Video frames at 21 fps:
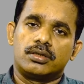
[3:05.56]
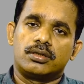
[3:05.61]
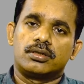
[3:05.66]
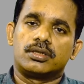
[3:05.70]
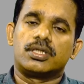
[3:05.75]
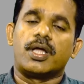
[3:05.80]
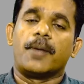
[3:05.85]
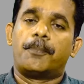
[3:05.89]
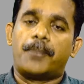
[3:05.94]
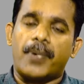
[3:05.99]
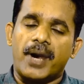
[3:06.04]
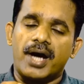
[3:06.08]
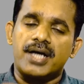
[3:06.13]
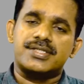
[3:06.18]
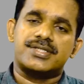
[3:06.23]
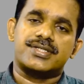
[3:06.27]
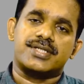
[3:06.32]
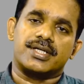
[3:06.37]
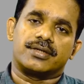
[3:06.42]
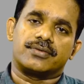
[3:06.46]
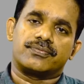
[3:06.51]
The
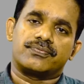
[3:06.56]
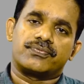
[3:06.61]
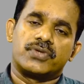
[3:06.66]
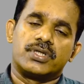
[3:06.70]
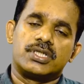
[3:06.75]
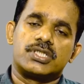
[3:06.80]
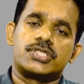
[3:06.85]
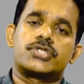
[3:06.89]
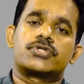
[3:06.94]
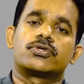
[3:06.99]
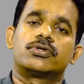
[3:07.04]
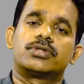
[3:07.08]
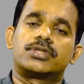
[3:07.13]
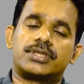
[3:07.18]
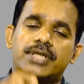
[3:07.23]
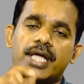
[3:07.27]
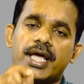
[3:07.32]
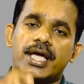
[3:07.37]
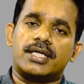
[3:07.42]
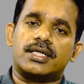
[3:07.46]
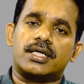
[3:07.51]
person should
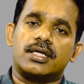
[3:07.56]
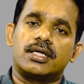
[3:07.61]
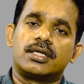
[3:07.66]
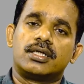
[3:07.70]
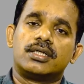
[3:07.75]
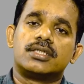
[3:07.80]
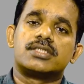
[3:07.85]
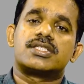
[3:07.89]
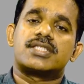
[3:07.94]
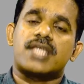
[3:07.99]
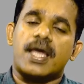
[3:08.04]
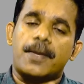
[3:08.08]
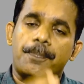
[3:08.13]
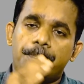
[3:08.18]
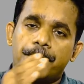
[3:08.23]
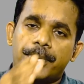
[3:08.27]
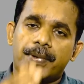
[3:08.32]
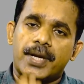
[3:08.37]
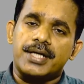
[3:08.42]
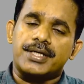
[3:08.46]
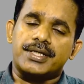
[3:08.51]
take
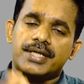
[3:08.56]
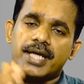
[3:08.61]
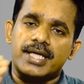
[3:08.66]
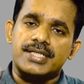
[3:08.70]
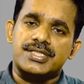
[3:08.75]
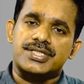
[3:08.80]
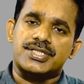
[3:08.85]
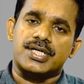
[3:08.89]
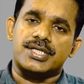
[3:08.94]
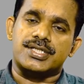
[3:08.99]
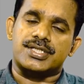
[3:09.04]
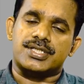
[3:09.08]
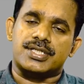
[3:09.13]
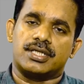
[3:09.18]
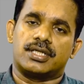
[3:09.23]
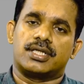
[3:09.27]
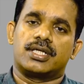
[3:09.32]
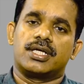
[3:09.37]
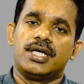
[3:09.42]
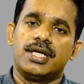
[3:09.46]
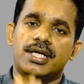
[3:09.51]
separate
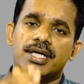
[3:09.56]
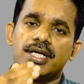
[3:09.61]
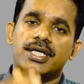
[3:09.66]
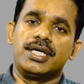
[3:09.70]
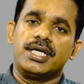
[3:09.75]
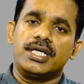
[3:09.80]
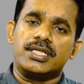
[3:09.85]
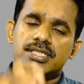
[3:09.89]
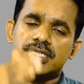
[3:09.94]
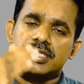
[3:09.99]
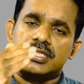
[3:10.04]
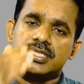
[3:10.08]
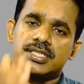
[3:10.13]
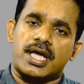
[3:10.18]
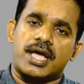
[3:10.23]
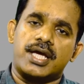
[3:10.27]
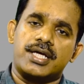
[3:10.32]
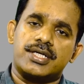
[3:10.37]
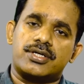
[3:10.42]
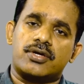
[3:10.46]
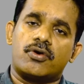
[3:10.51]
registration in each
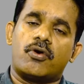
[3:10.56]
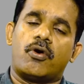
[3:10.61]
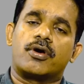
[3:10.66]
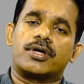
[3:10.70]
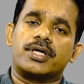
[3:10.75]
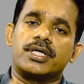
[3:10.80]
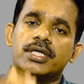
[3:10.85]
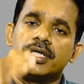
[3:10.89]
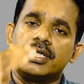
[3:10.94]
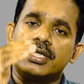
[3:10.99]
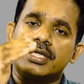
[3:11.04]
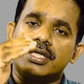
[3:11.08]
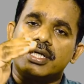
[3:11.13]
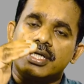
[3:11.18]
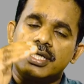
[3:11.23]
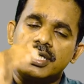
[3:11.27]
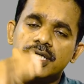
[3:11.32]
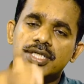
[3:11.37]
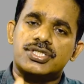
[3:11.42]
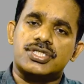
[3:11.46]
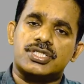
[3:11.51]
state or in
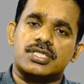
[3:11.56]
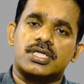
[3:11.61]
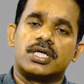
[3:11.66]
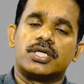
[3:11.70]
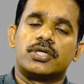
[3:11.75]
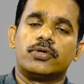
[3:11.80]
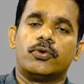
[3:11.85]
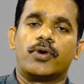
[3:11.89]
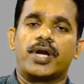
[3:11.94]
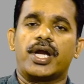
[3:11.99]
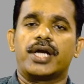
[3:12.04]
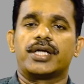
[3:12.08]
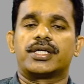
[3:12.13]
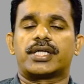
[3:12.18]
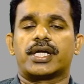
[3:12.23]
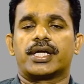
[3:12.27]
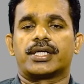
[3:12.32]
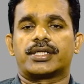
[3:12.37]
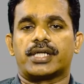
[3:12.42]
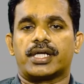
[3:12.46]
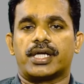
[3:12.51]
each union
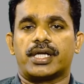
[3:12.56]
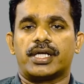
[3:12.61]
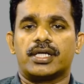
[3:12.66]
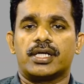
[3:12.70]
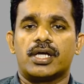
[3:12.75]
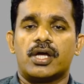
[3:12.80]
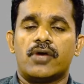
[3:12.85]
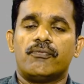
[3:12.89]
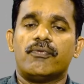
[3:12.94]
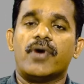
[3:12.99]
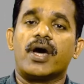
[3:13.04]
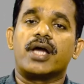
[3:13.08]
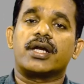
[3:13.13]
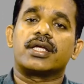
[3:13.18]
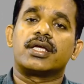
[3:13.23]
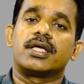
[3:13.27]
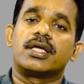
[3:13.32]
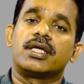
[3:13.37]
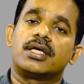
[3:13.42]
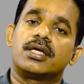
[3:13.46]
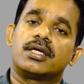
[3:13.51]
territory where
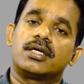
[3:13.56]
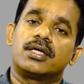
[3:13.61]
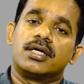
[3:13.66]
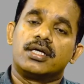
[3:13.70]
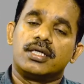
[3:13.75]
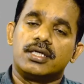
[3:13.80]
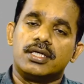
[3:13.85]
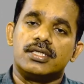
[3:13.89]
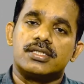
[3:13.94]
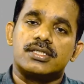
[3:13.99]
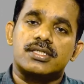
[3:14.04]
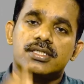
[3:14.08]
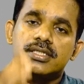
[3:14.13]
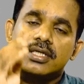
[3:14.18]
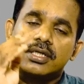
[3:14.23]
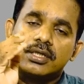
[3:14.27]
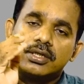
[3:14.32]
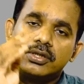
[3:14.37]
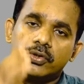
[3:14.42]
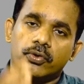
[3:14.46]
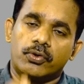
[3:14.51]
he is
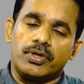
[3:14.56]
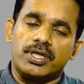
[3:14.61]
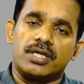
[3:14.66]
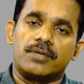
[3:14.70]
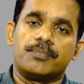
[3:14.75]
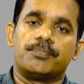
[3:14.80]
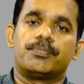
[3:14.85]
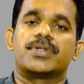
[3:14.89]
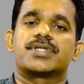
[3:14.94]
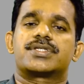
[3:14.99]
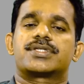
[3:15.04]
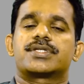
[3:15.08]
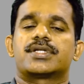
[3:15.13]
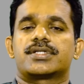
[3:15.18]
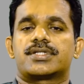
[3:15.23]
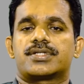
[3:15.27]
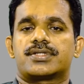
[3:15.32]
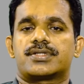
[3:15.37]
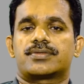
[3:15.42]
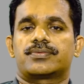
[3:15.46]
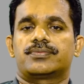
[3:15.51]
doing
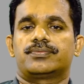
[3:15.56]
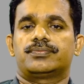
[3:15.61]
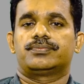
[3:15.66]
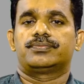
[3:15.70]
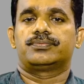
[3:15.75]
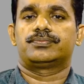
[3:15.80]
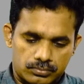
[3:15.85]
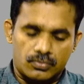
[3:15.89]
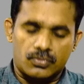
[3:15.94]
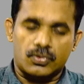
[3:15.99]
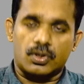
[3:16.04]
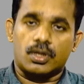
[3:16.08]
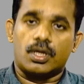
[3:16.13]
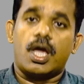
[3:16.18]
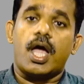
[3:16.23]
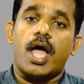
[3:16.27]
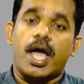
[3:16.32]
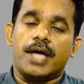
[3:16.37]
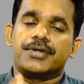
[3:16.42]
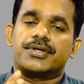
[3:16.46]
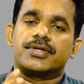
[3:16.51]
business.
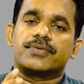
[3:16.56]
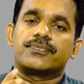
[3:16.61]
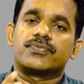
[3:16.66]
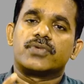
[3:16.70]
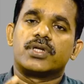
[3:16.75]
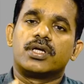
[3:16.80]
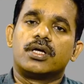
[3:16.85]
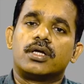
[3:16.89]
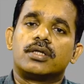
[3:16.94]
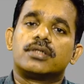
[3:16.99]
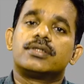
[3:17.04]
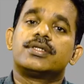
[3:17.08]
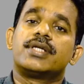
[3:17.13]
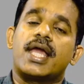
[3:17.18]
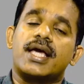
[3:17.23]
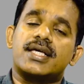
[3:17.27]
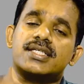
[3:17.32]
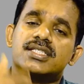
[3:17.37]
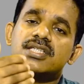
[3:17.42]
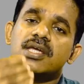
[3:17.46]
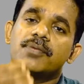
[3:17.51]
And
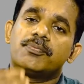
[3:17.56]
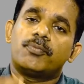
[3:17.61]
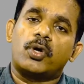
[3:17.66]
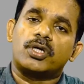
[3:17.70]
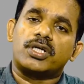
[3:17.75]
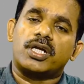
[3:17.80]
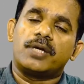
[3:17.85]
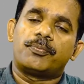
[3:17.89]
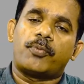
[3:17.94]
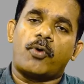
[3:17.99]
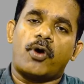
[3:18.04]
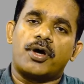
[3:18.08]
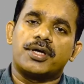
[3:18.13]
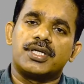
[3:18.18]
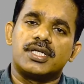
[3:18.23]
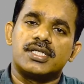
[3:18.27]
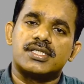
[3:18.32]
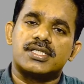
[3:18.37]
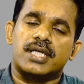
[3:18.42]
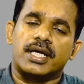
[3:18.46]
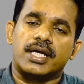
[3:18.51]
next important point
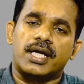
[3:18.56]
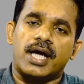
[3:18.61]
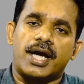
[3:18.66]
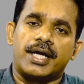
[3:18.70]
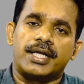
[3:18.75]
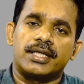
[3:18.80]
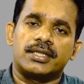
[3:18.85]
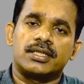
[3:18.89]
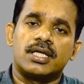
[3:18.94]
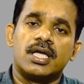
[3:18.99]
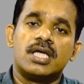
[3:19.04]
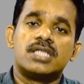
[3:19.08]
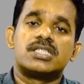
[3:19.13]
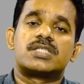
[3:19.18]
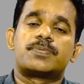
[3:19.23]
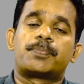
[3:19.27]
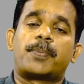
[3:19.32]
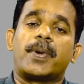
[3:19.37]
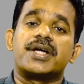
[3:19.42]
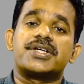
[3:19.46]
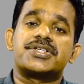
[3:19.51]
is regarding
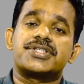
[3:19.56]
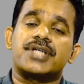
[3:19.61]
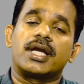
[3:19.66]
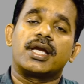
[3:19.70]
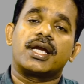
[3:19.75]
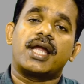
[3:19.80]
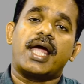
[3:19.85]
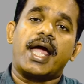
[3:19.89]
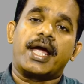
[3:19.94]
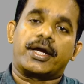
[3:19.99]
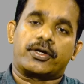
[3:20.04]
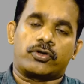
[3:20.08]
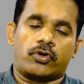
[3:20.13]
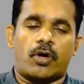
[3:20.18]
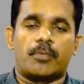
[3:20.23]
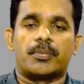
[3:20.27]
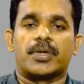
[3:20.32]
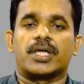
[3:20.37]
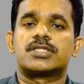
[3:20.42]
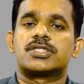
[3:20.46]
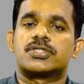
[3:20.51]
special
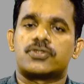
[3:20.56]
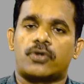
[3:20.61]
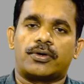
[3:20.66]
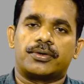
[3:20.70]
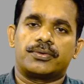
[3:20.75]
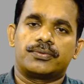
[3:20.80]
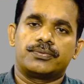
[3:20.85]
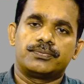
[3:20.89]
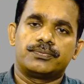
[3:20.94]
economic zone.